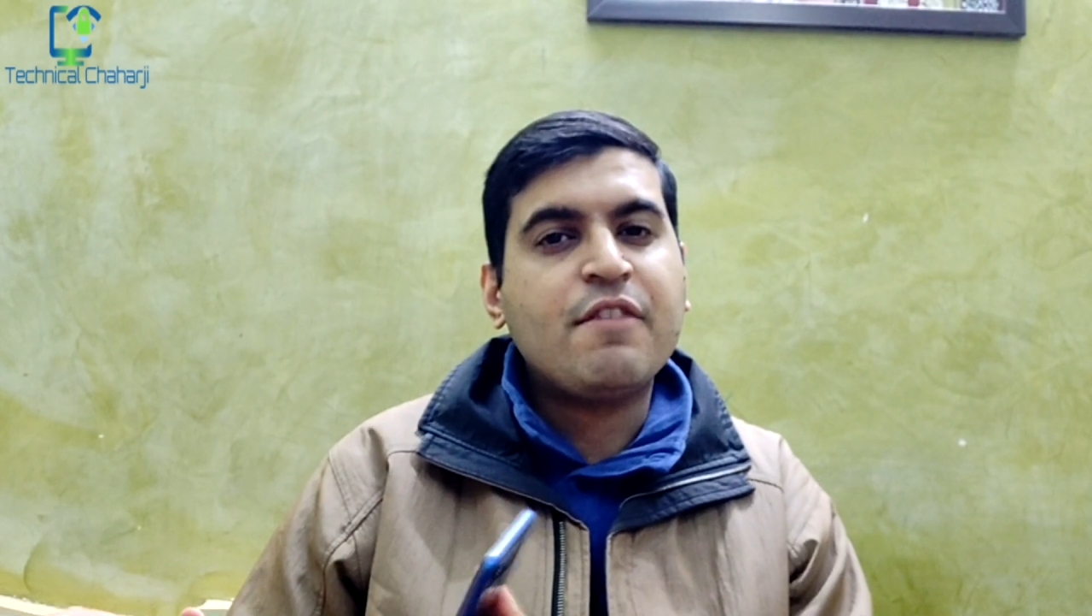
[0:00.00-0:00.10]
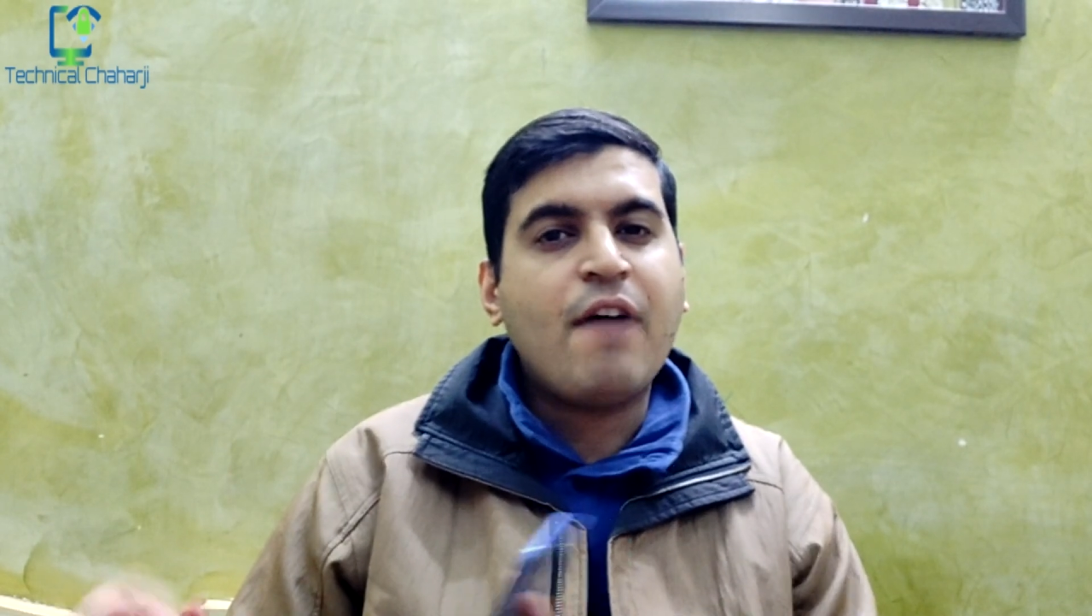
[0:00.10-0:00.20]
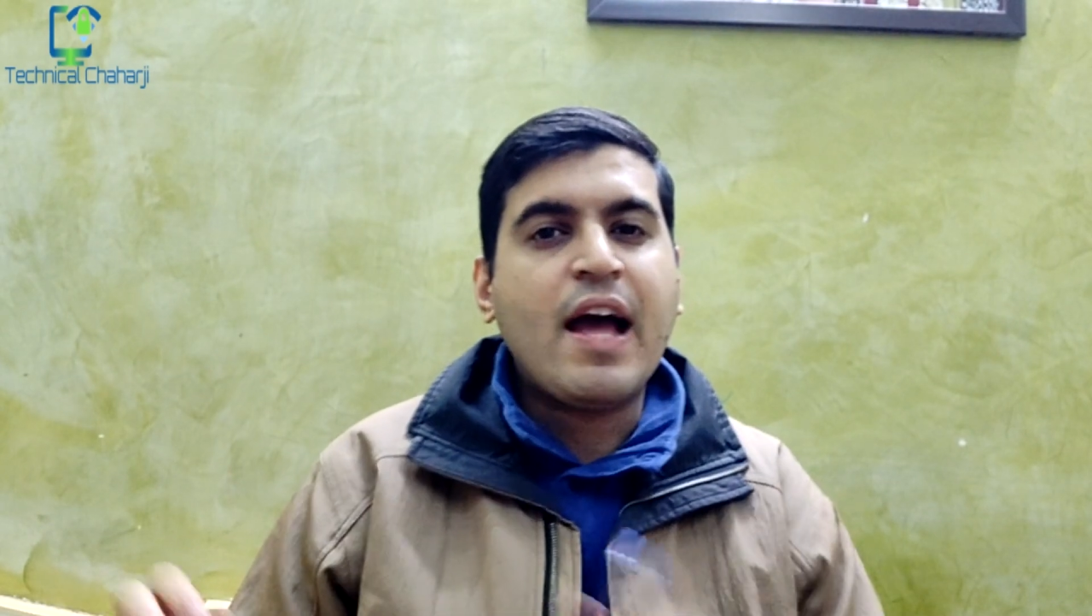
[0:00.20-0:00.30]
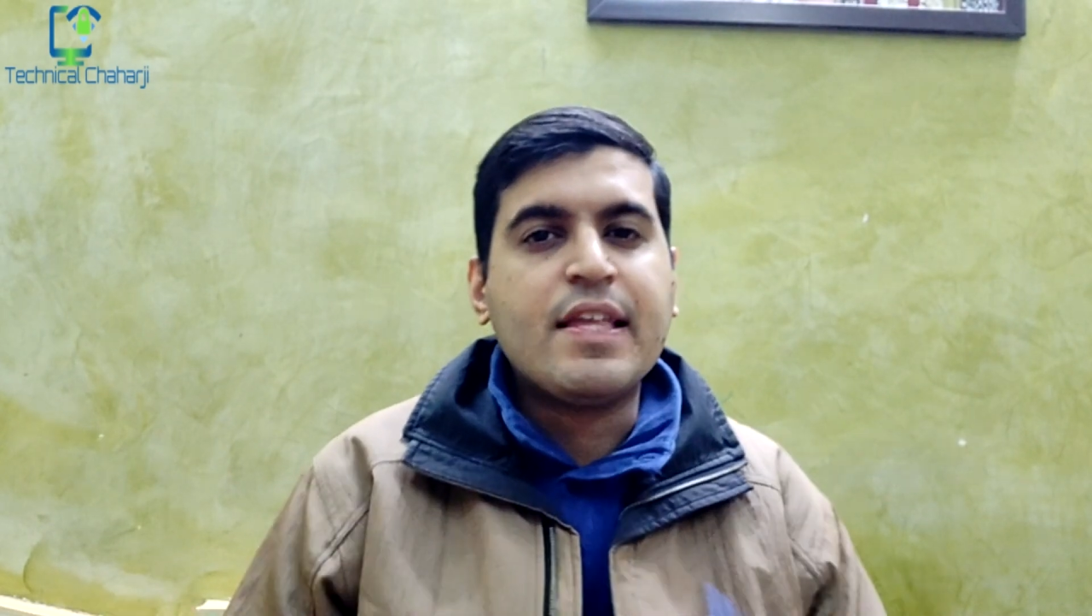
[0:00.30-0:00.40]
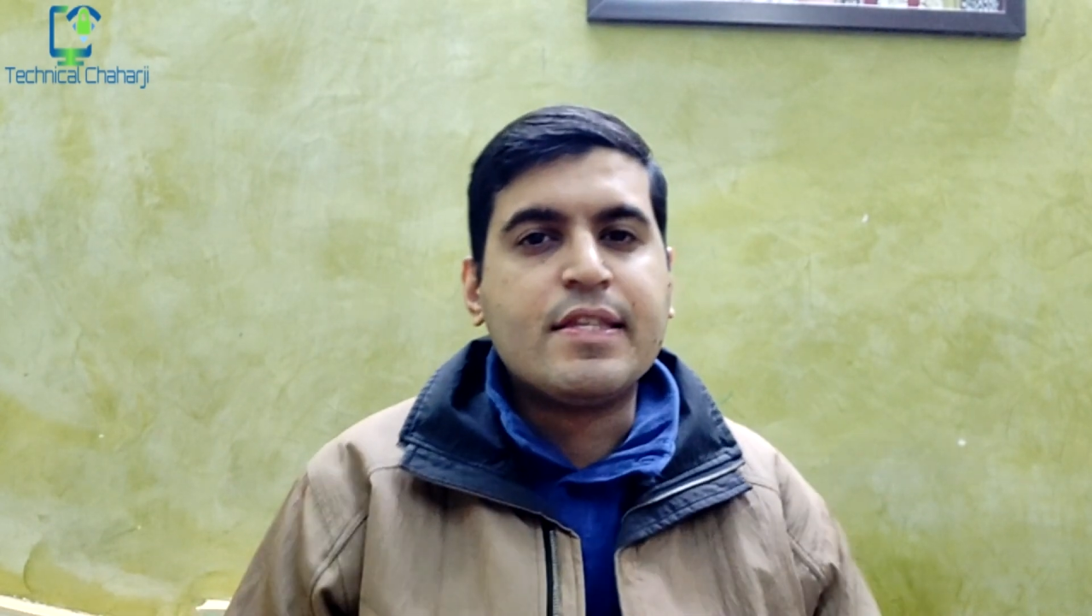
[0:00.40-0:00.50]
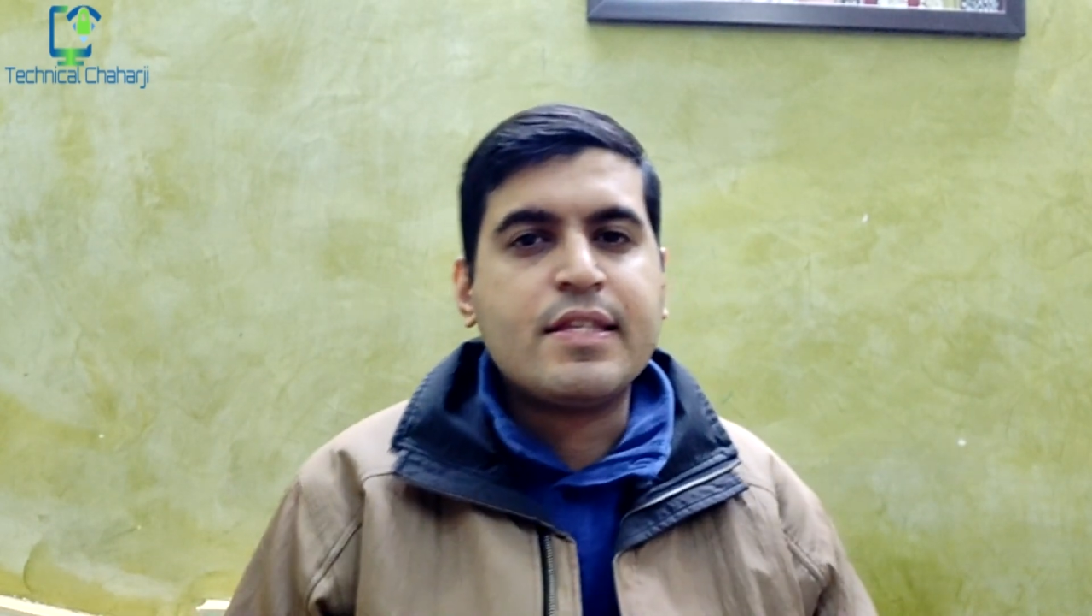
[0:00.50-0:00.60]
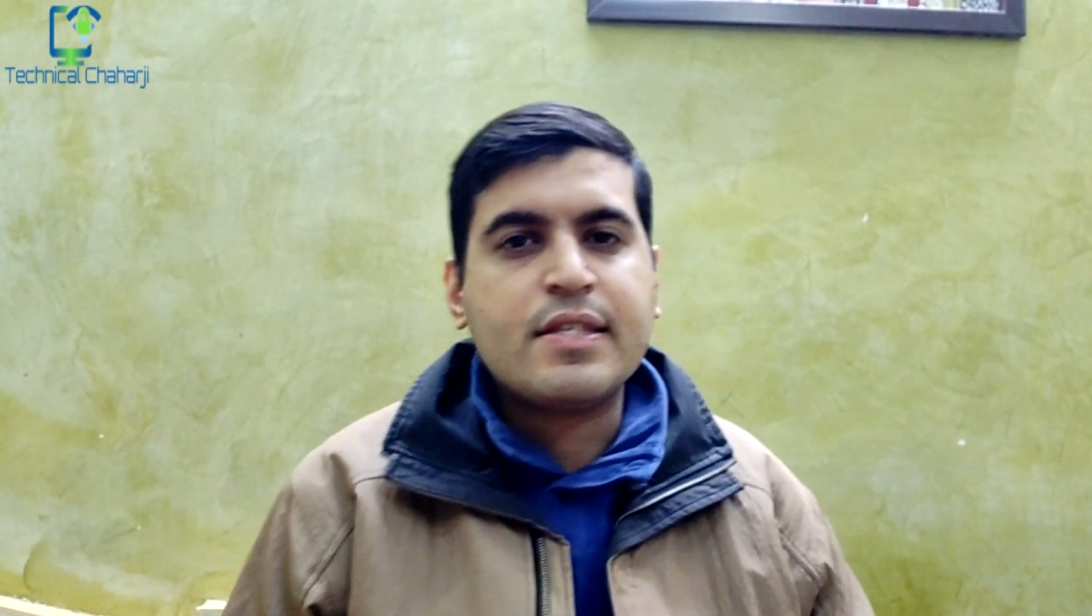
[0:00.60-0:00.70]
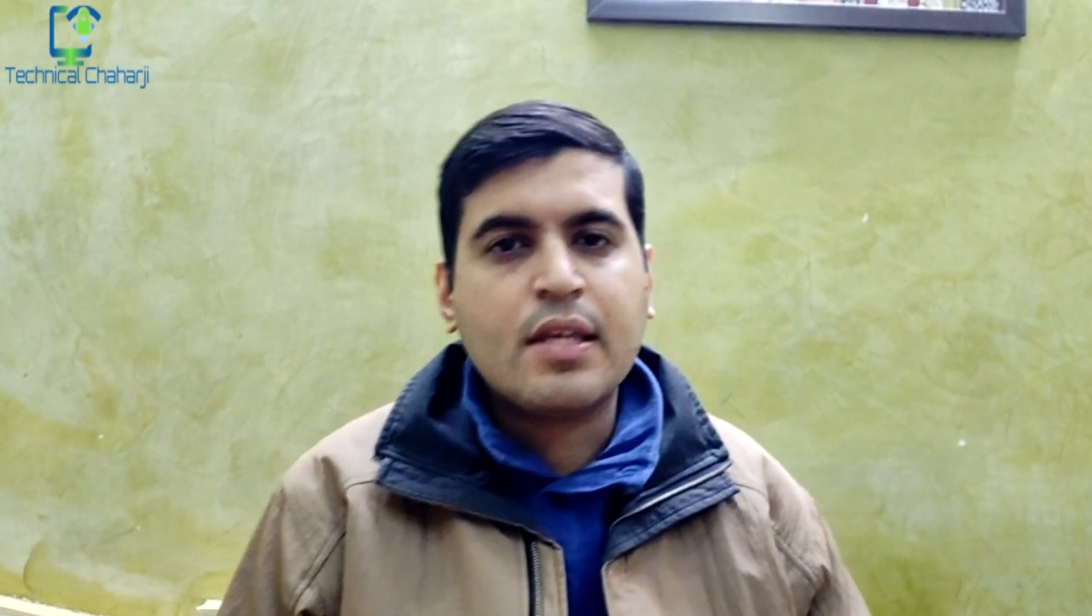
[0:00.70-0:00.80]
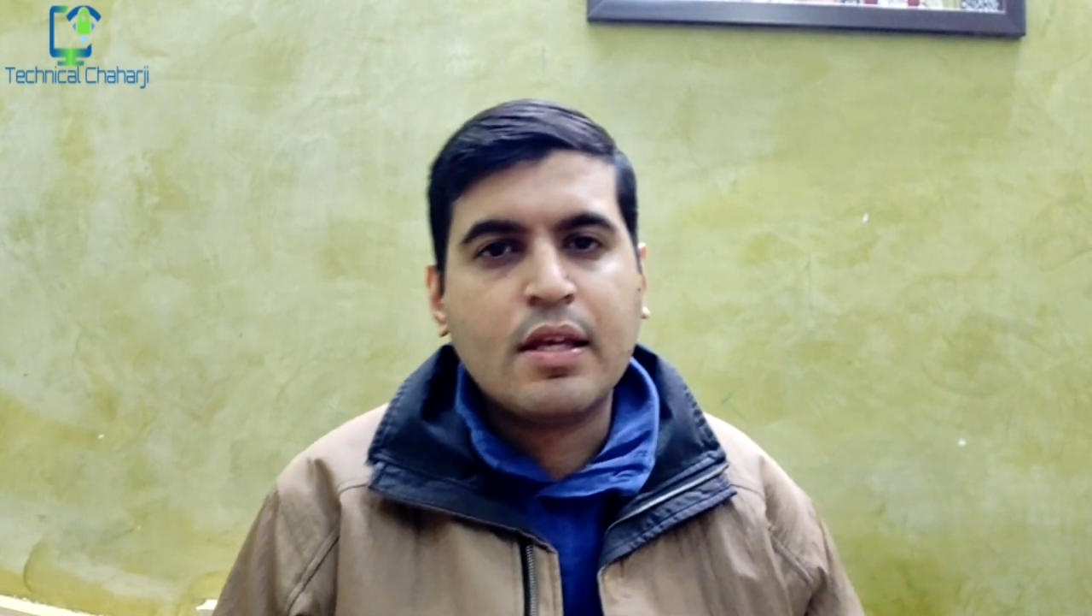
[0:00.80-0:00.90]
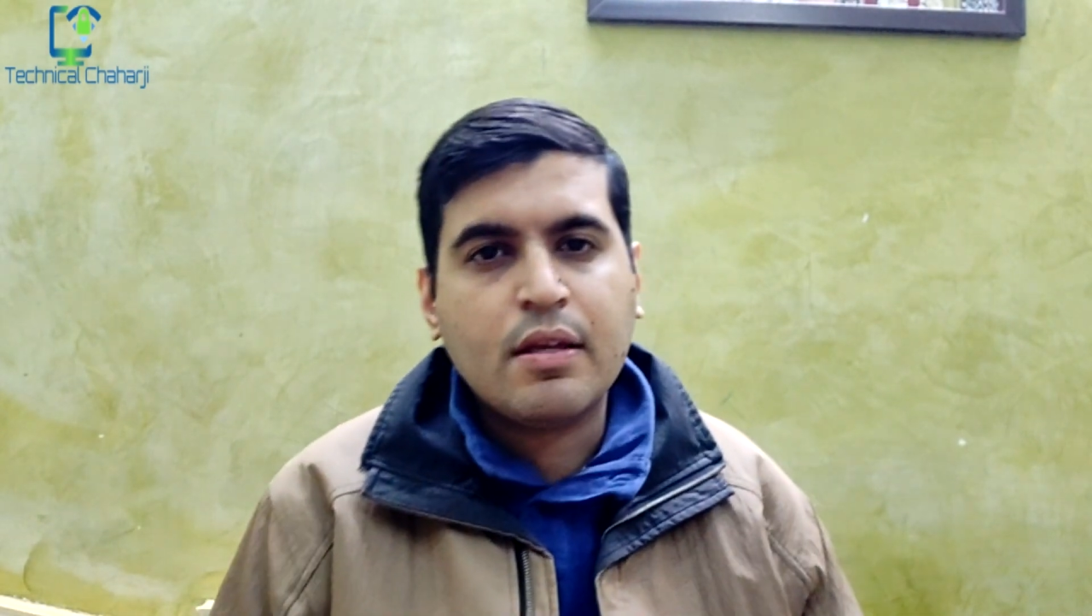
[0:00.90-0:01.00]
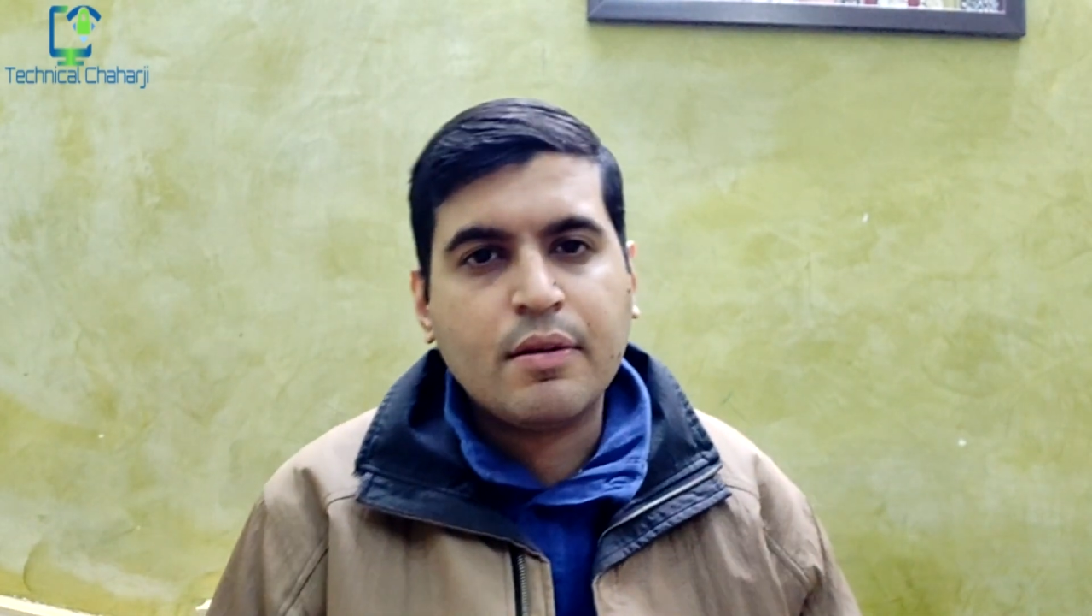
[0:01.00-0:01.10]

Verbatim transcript: device.